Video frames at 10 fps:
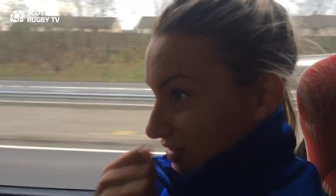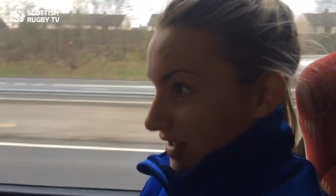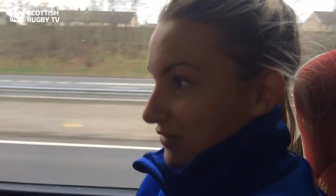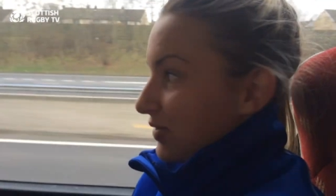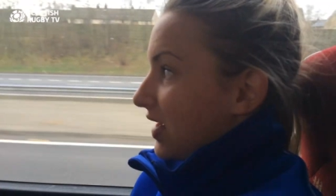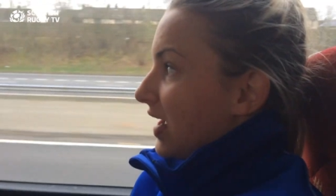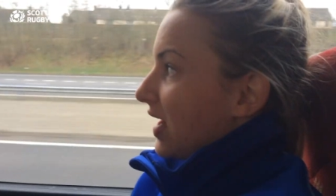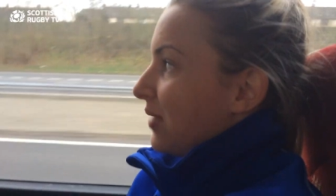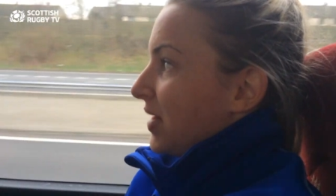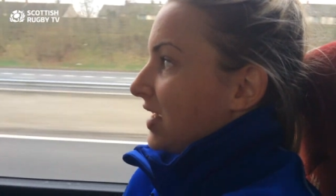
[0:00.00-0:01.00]
Jules gave me
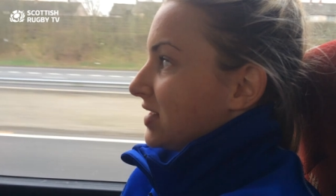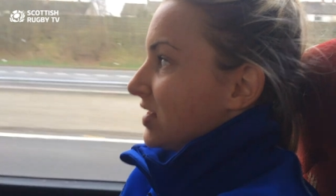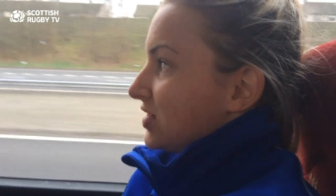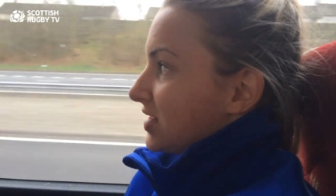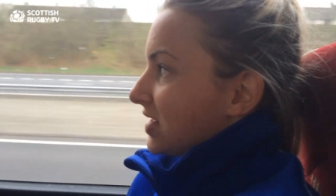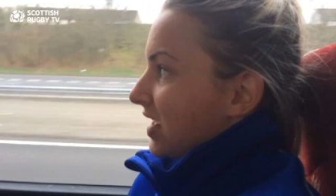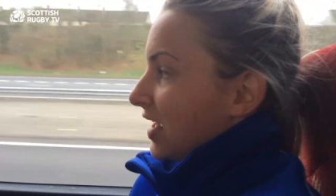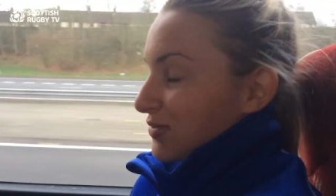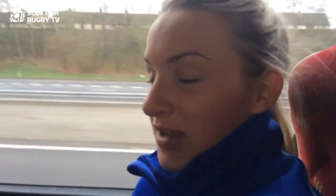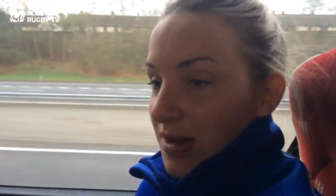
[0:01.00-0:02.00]
a message just to
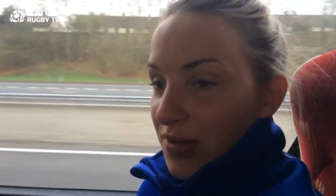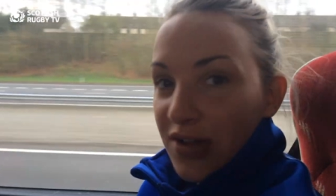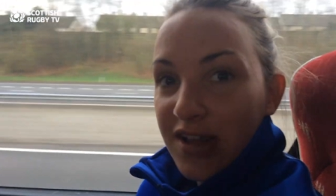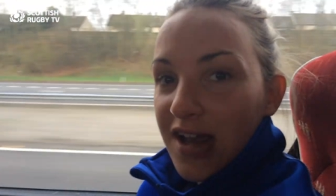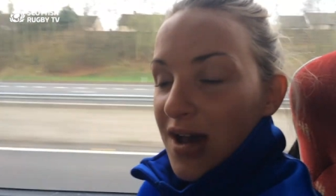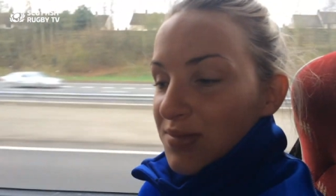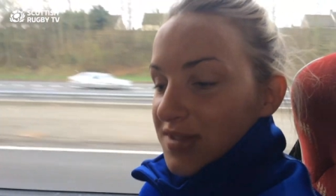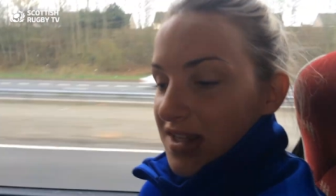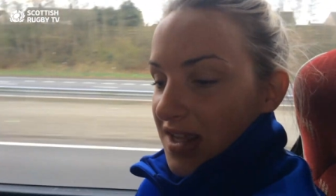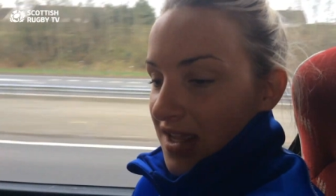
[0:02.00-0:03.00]
ask me to come along to
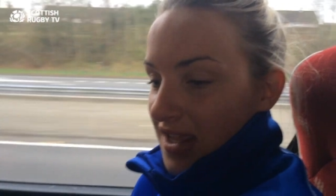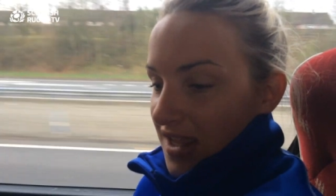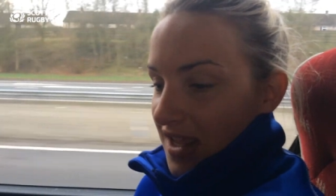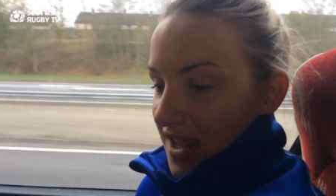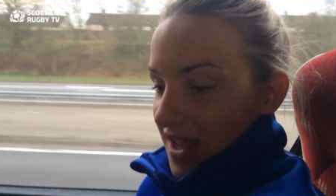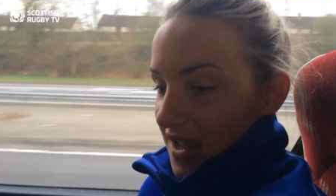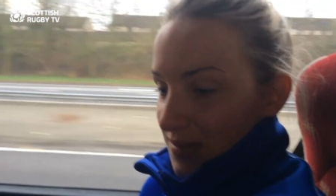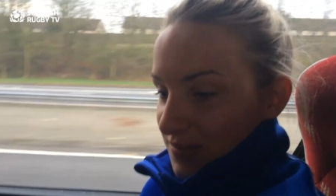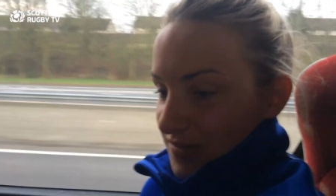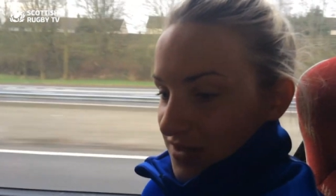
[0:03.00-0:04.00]
camps,
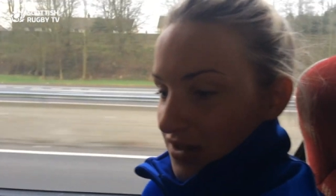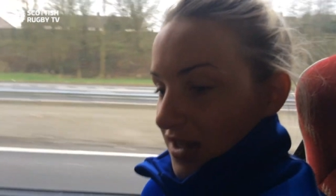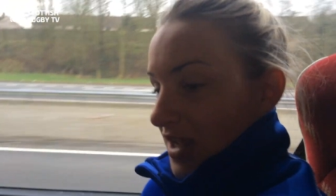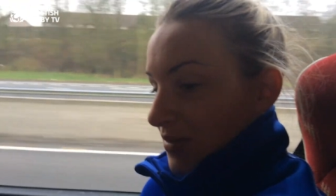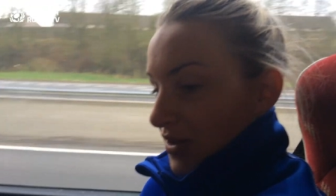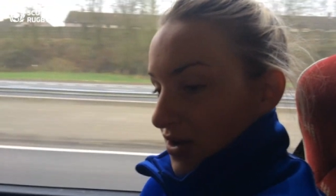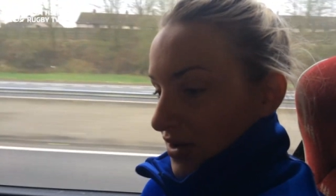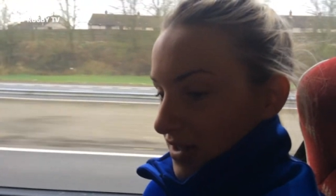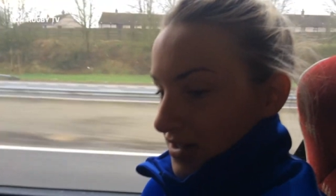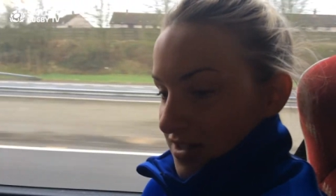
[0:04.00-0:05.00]
so I came
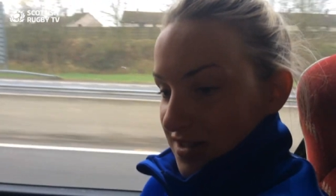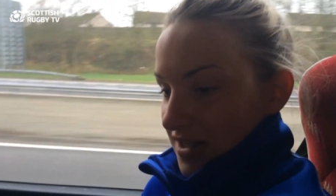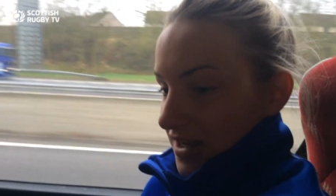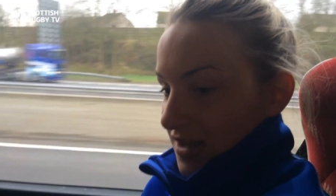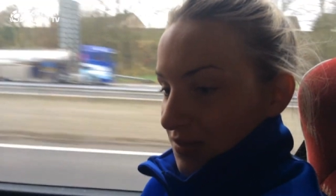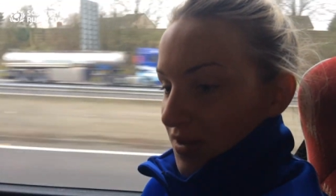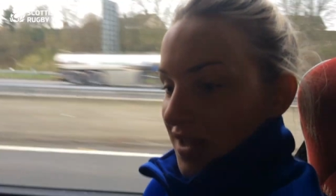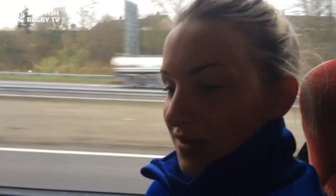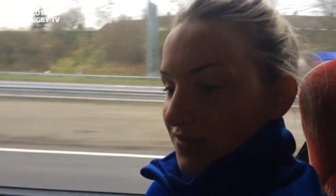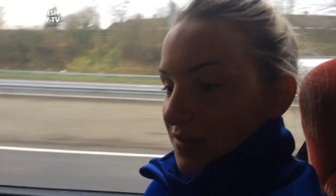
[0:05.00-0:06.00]
along, and it just kind of
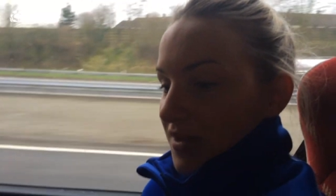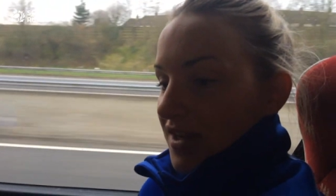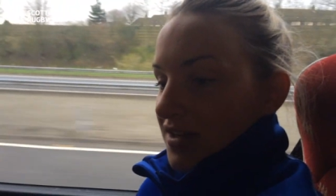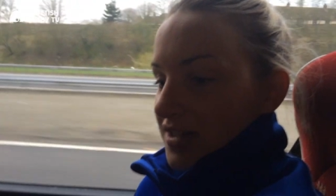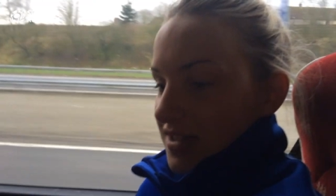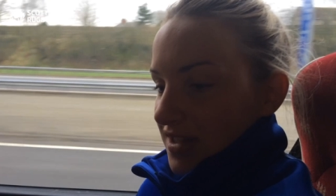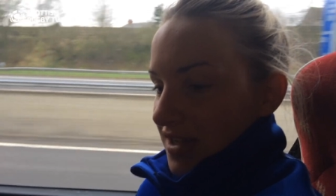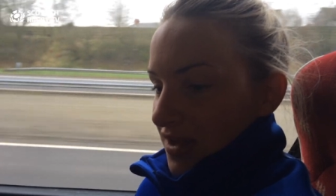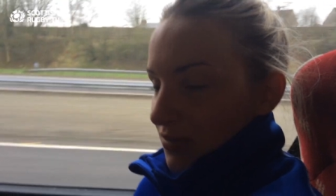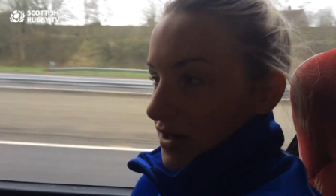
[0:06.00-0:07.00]
built up from there. Just
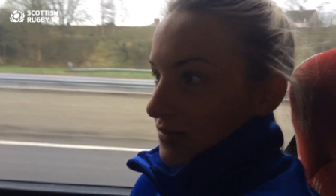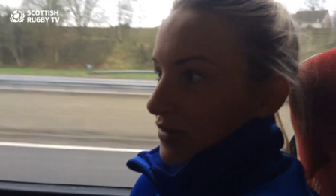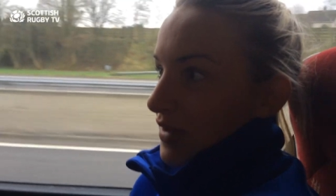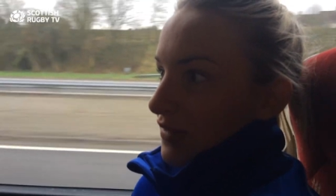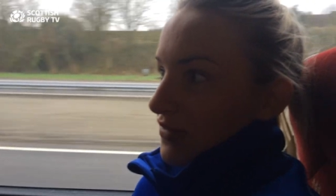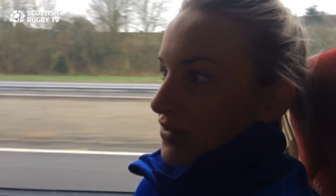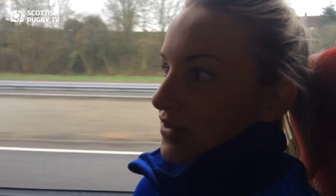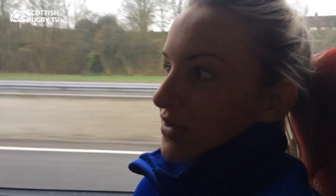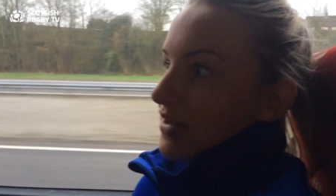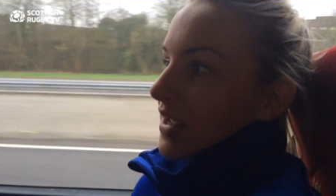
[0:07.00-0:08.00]
worked my way
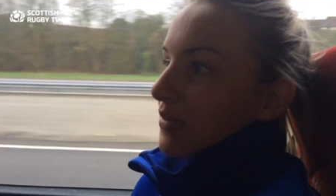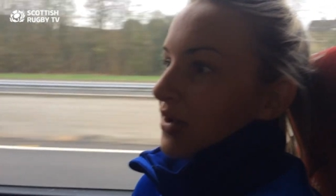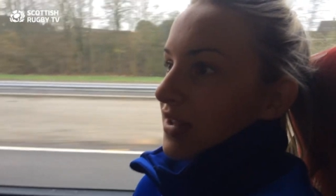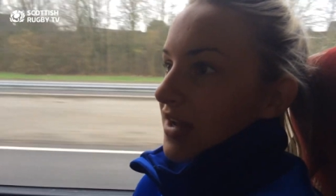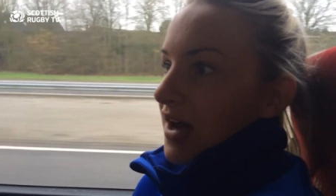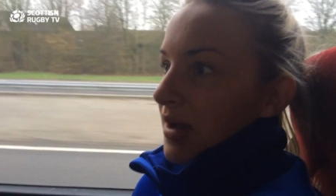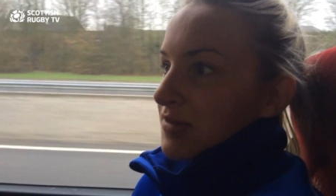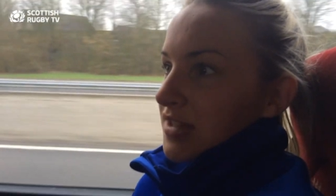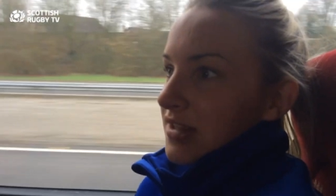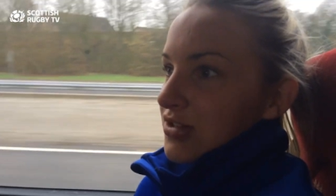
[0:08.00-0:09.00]
through, came to all the
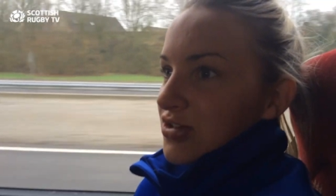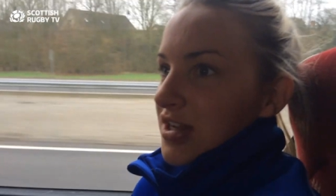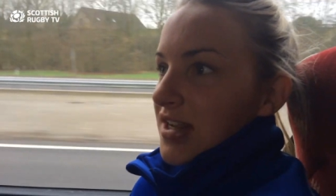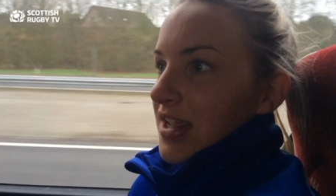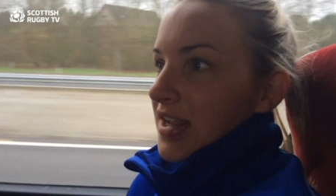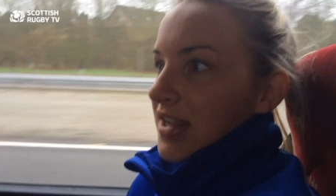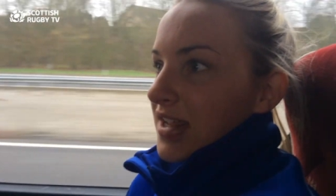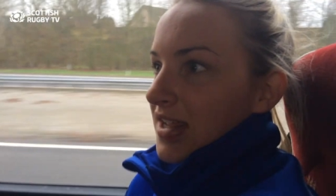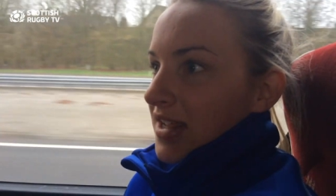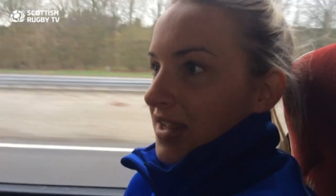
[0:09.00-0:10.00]
camps, done the training,
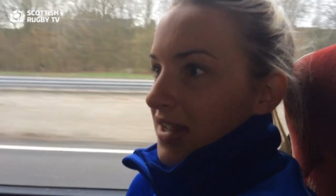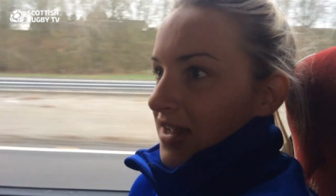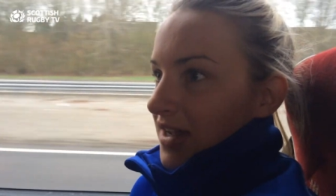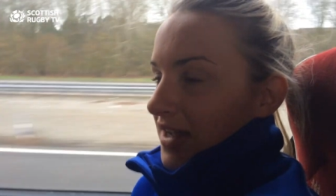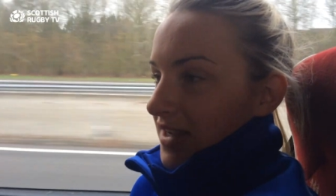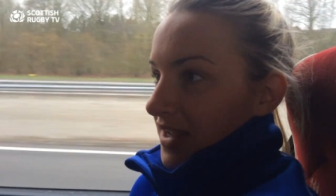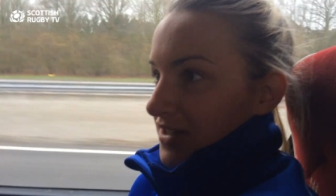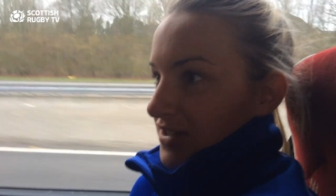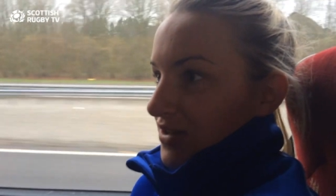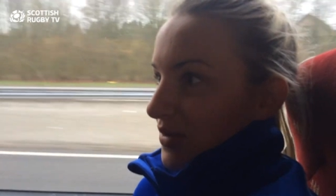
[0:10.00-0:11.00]
and
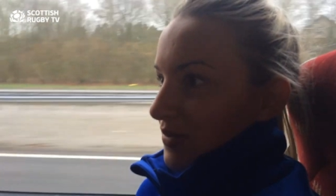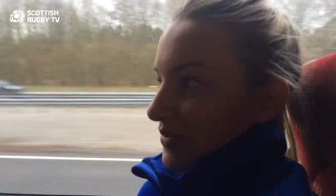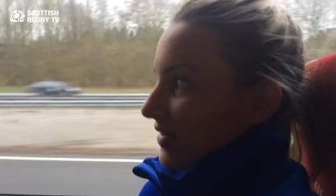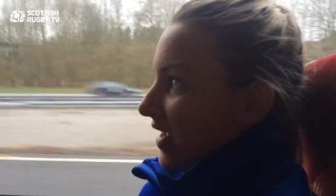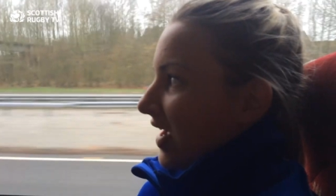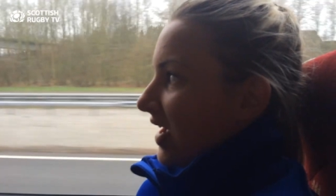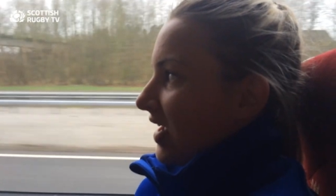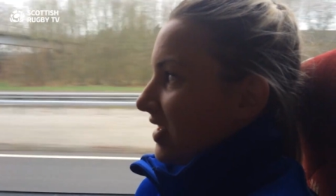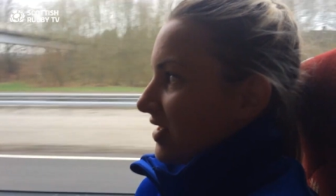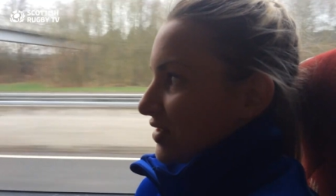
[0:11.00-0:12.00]
then just got
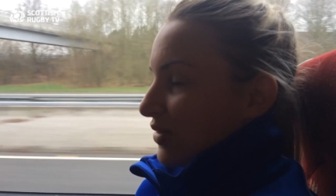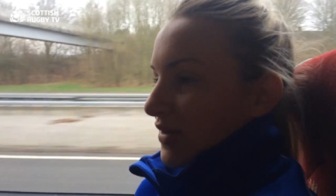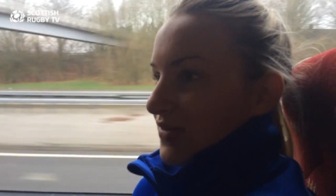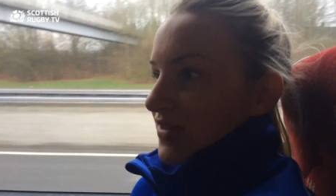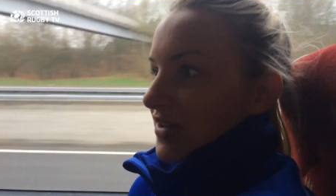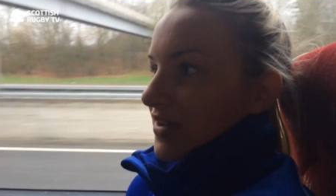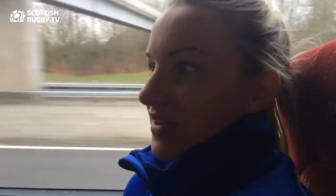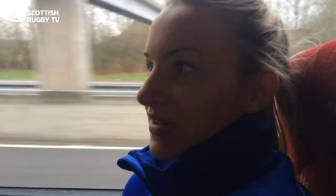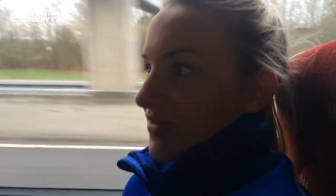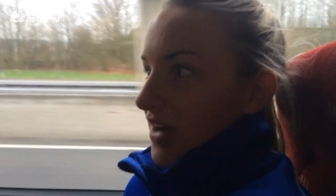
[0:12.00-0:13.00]
into the squad for
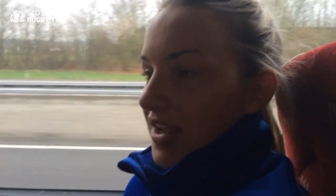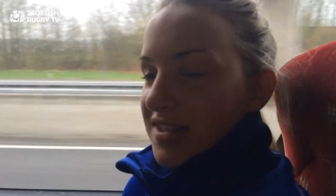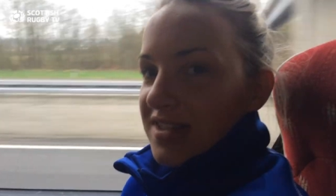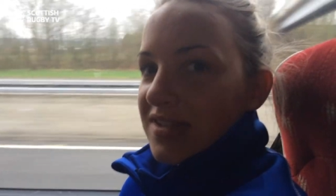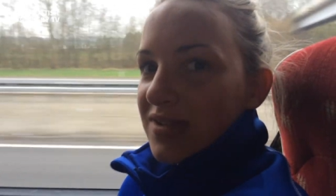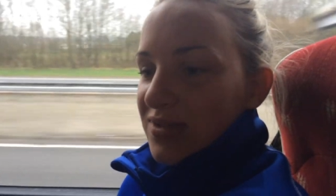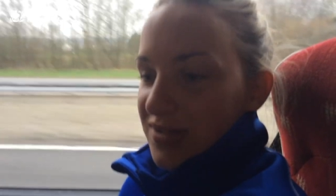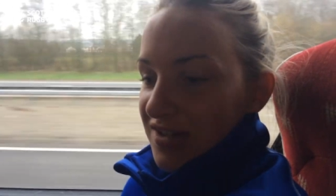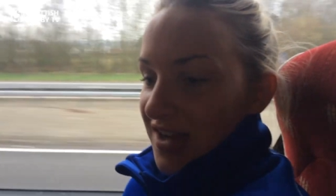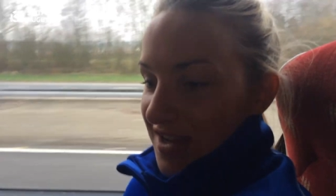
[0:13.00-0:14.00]
France, which
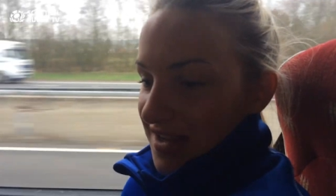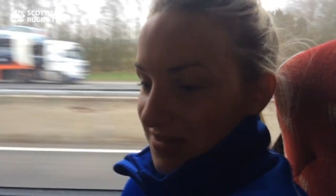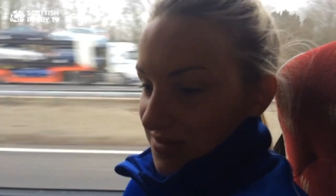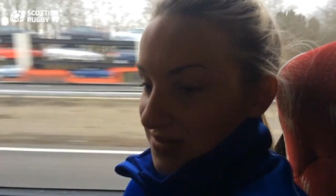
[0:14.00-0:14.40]
was great